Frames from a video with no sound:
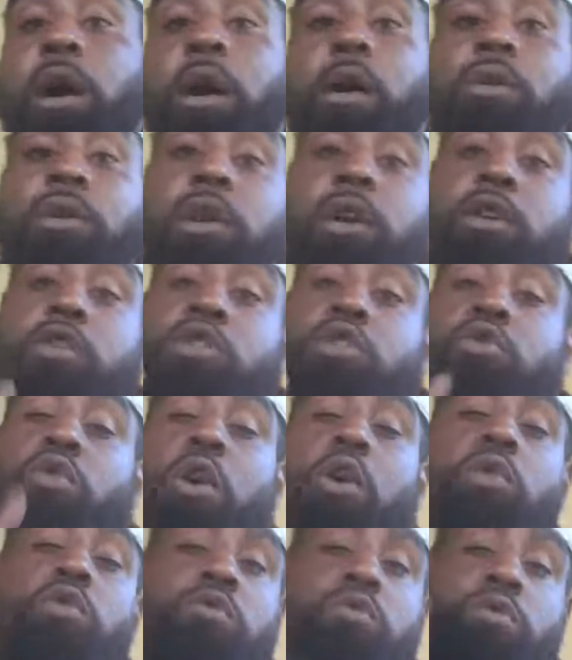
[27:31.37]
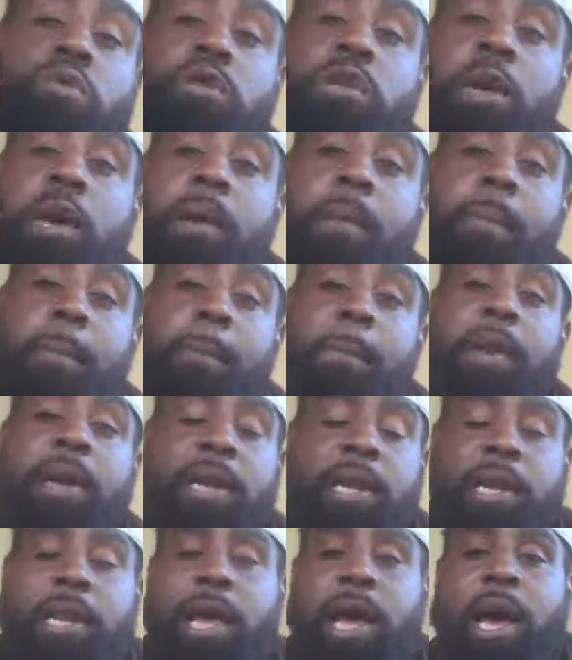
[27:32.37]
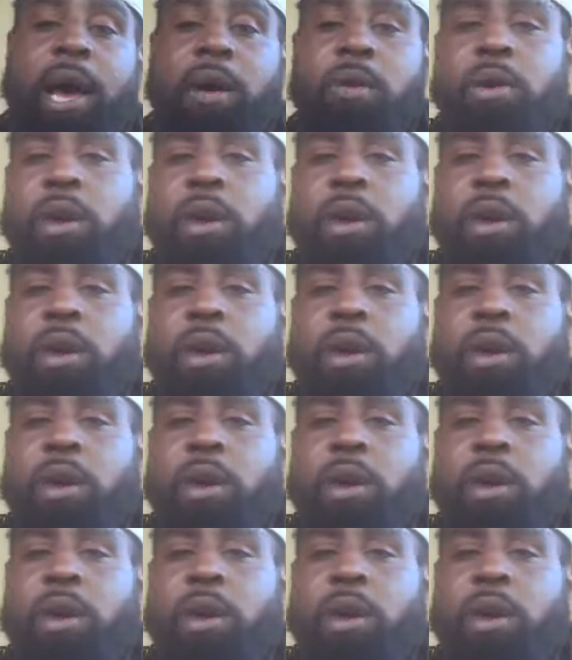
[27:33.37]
Oh yeah, Stroh's money line.